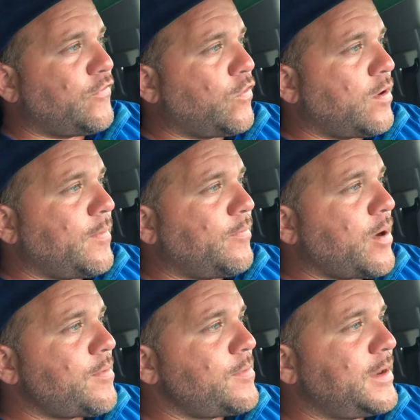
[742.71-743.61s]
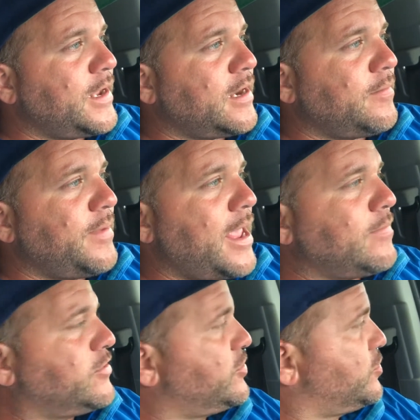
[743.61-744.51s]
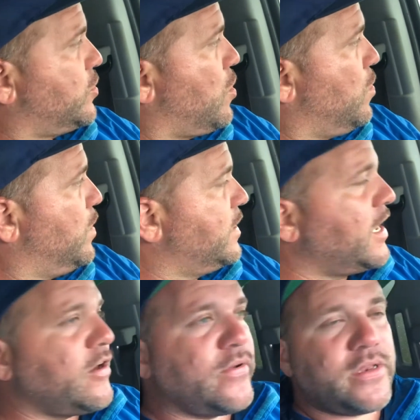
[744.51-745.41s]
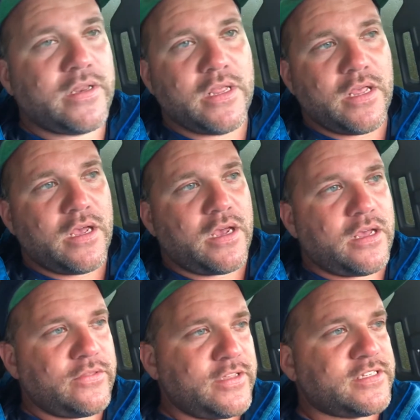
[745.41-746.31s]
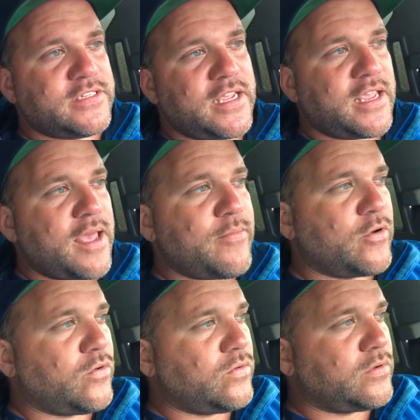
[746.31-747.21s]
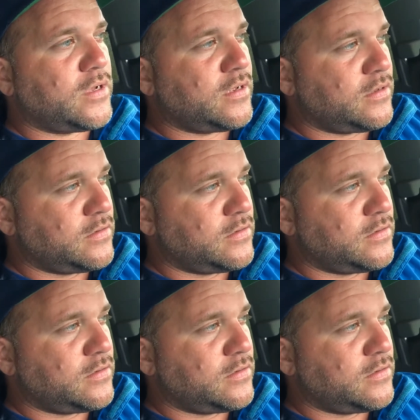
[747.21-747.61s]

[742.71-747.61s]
or I'm probably gonna be able just to go in there and this is a chemical